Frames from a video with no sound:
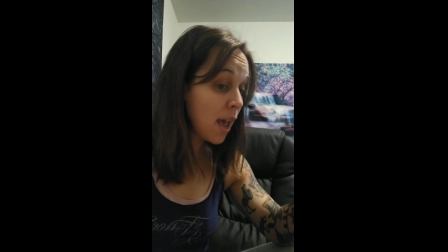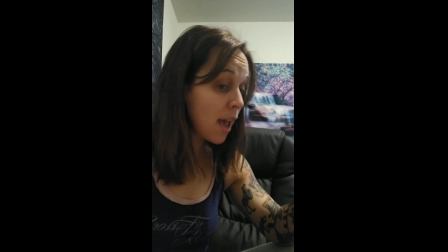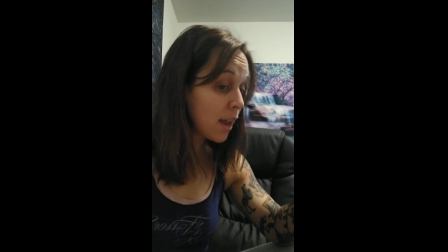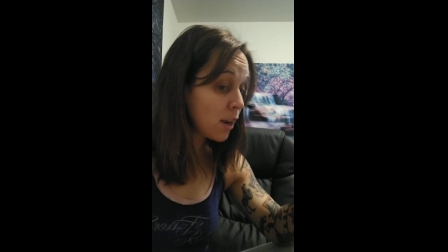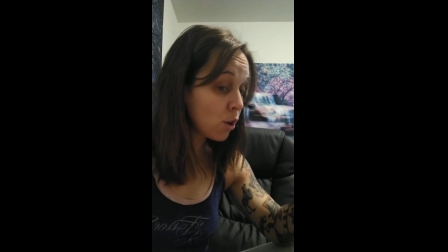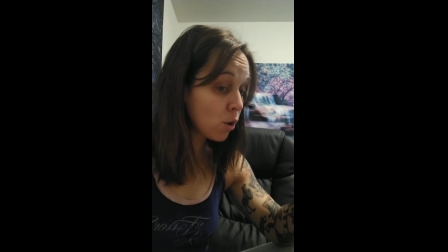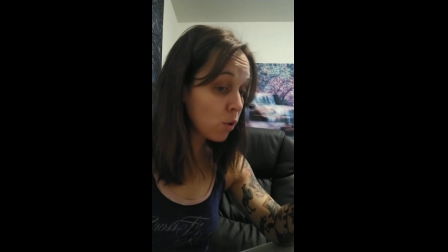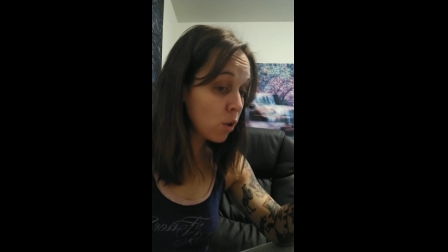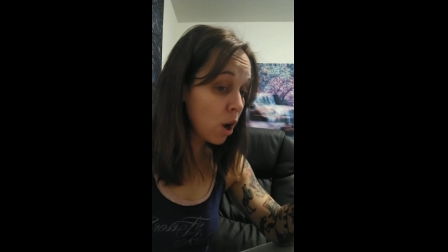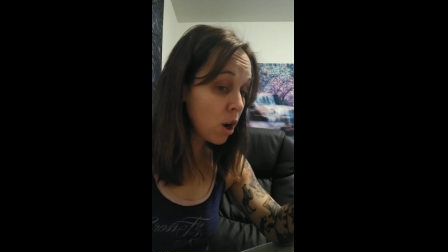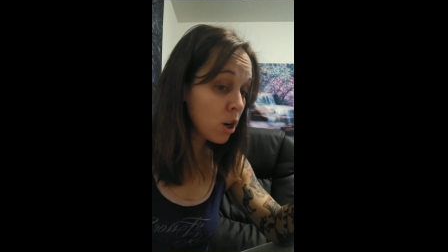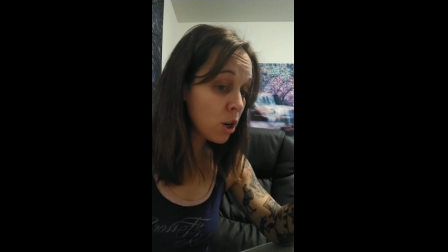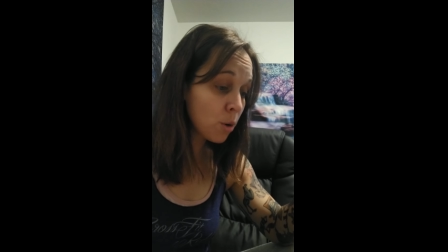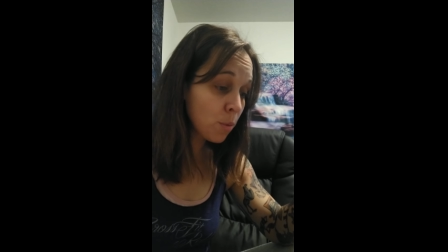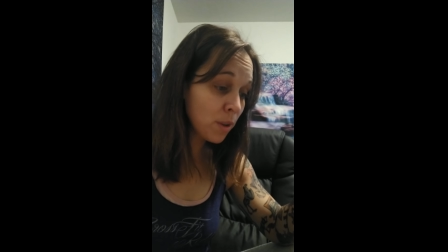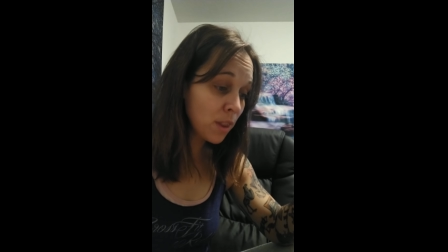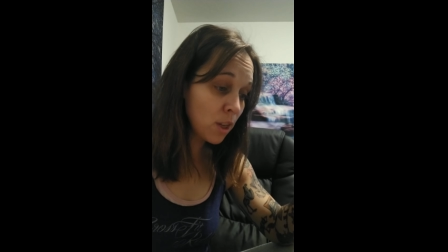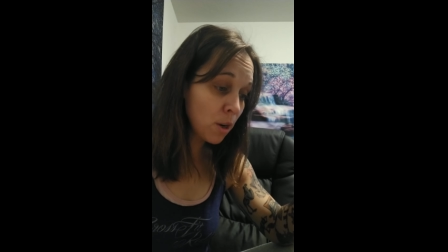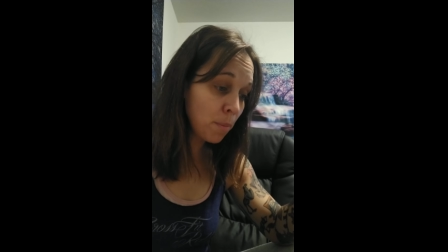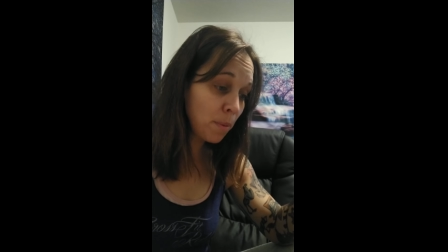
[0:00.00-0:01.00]
and no longer
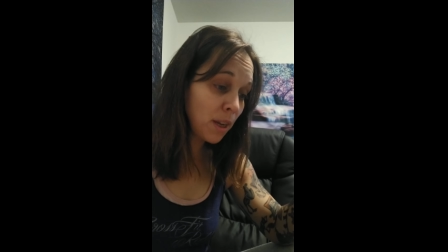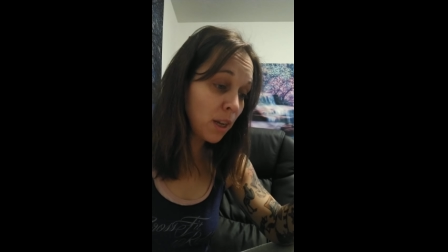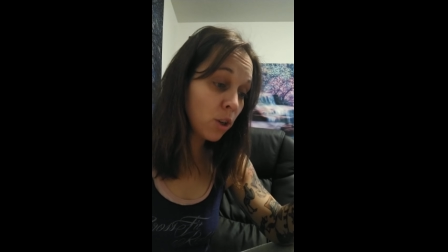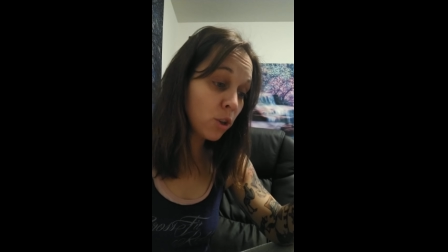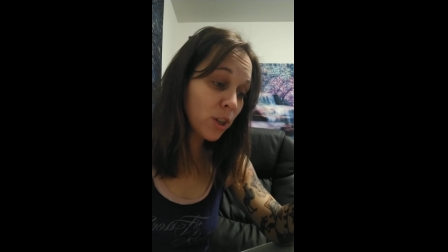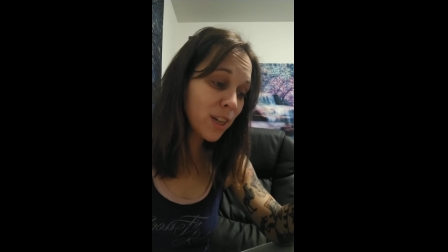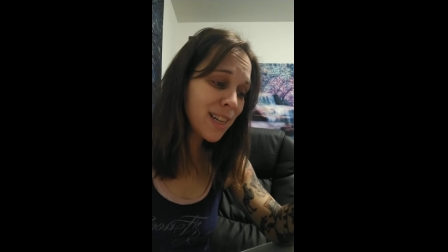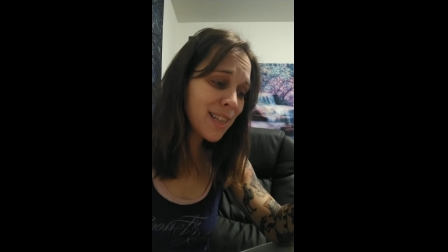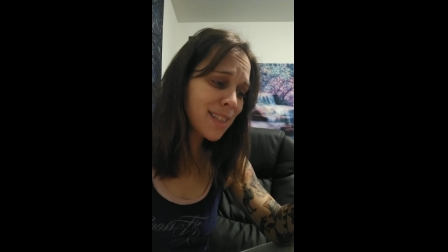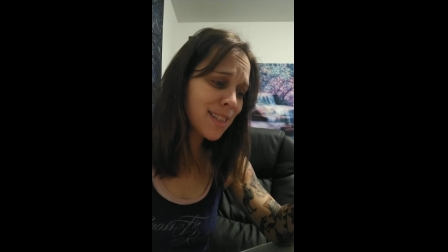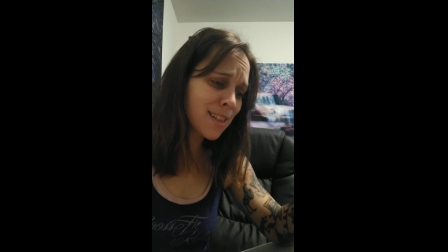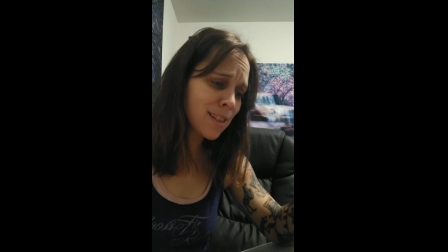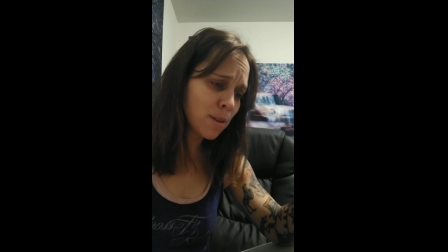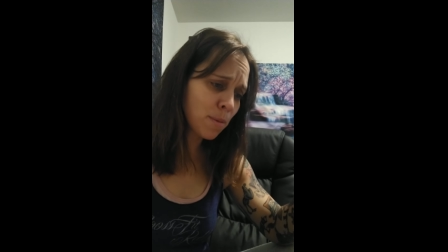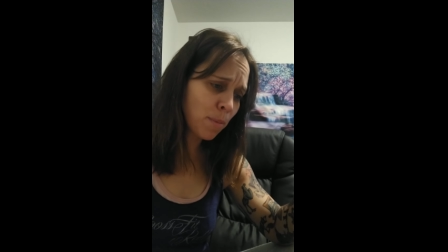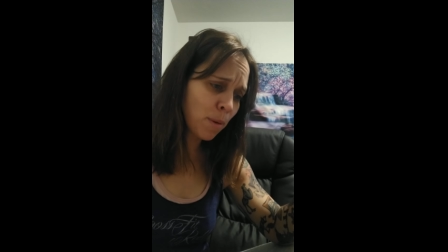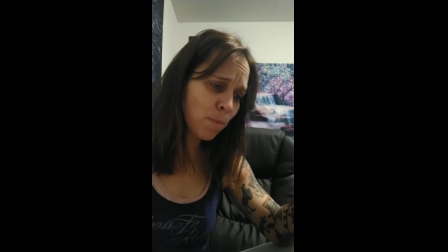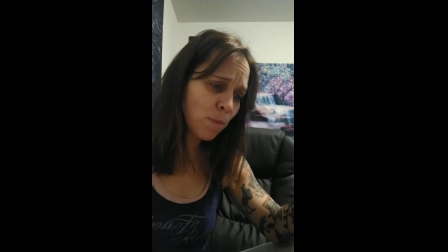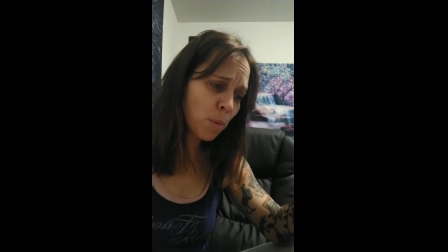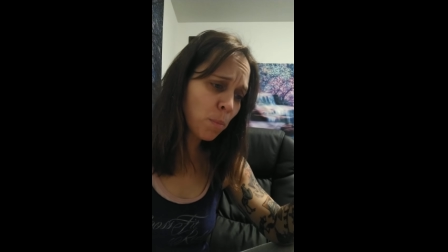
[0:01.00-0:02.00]
would there be
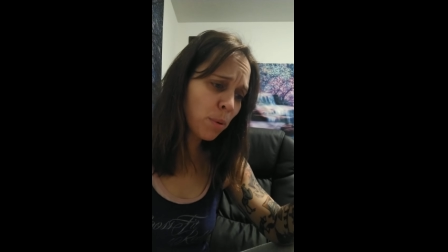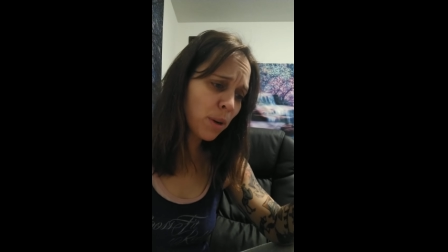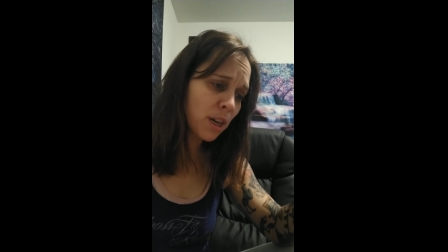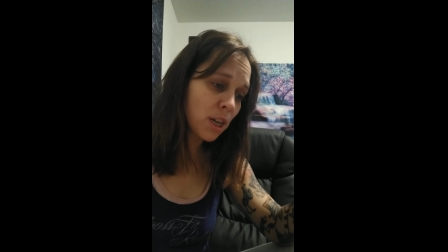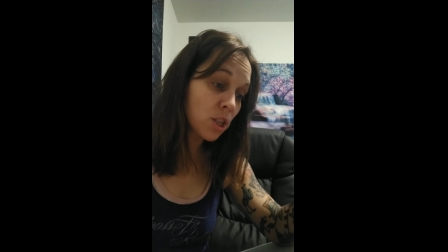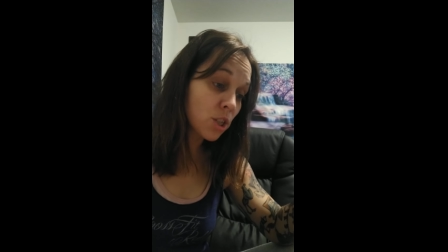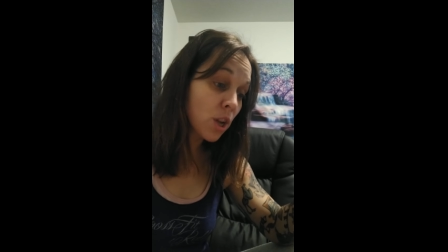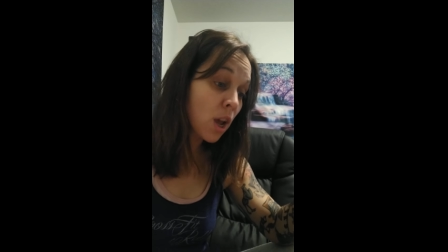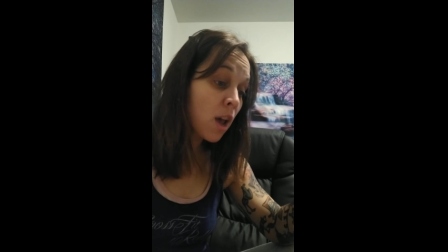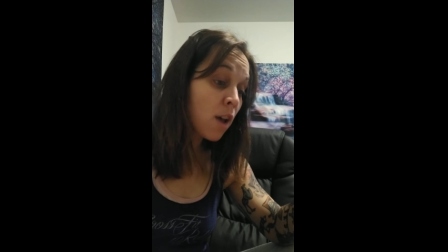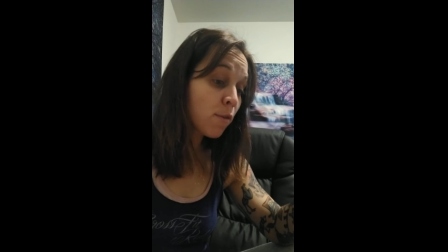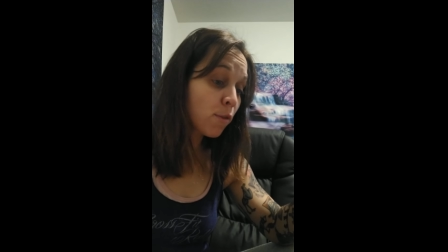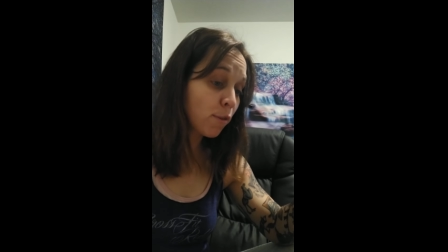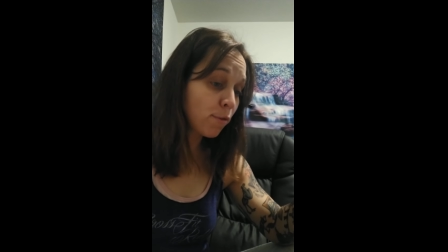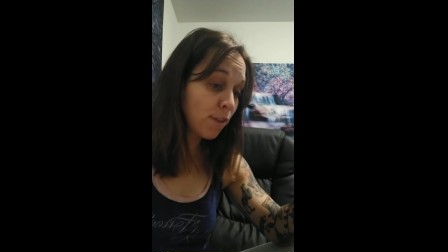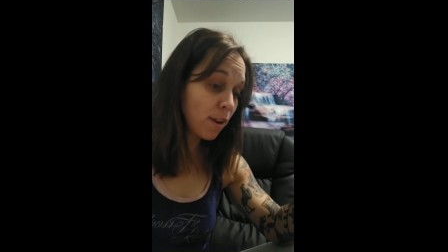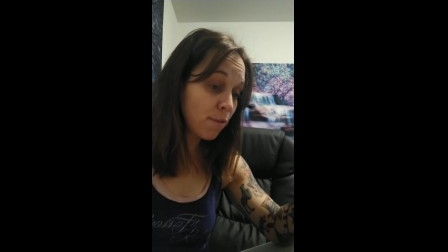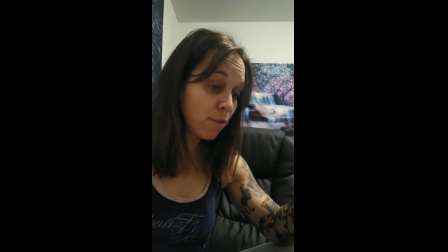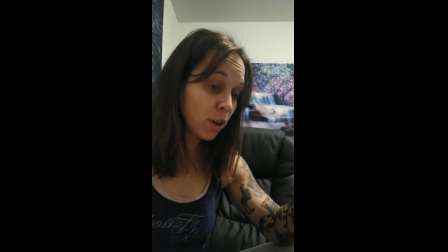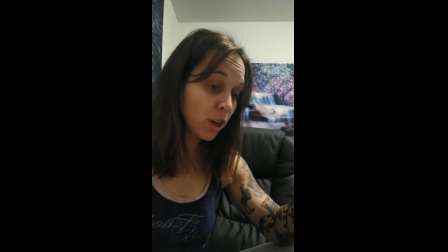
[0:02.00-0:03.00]
criticism of the British for
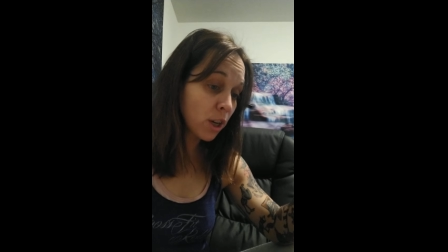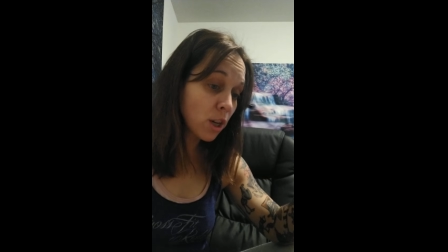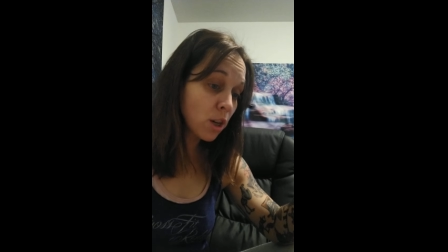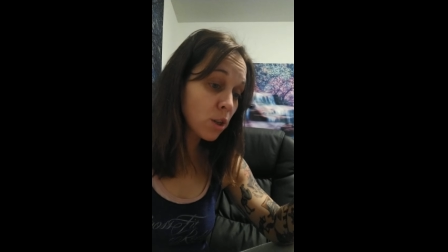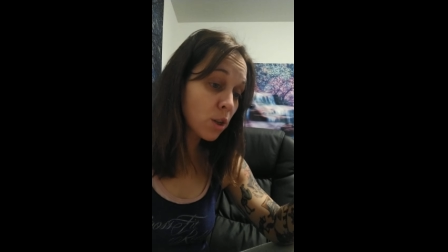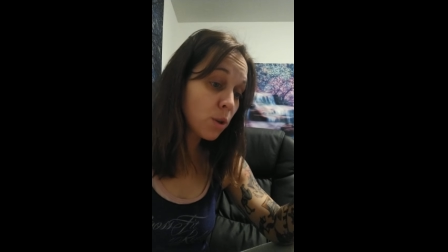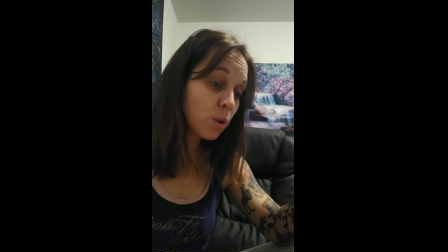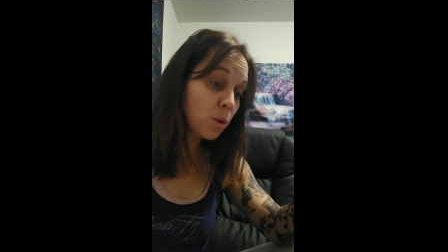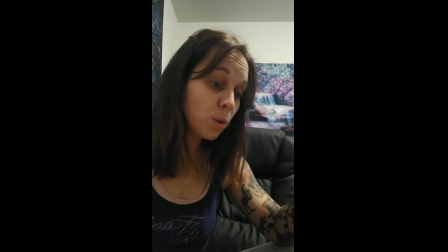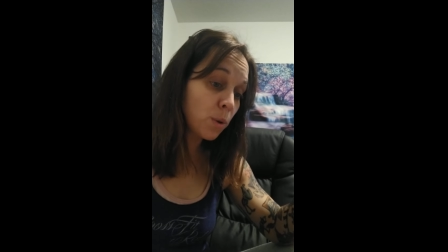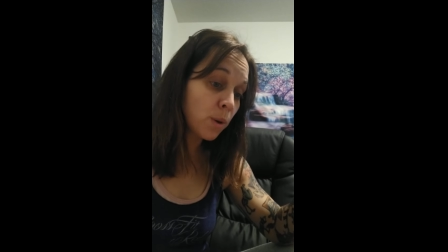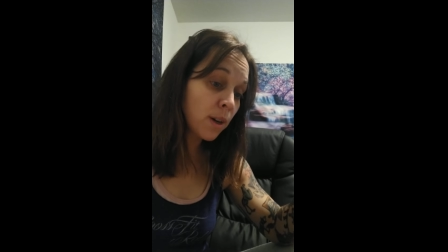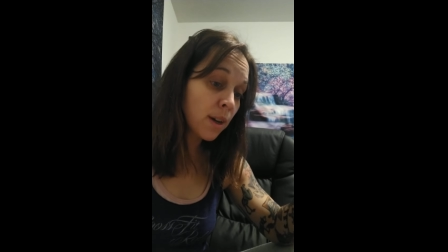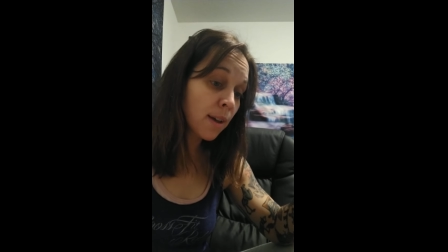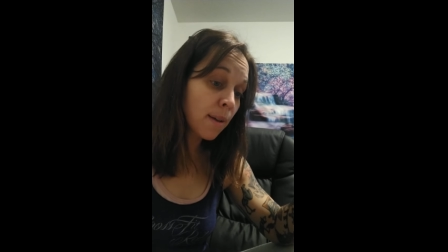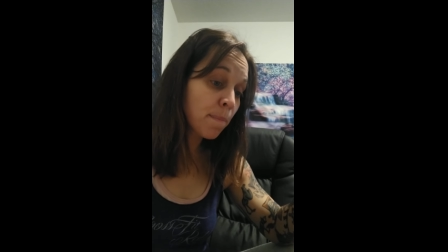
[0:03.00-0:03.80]
favoring a coup.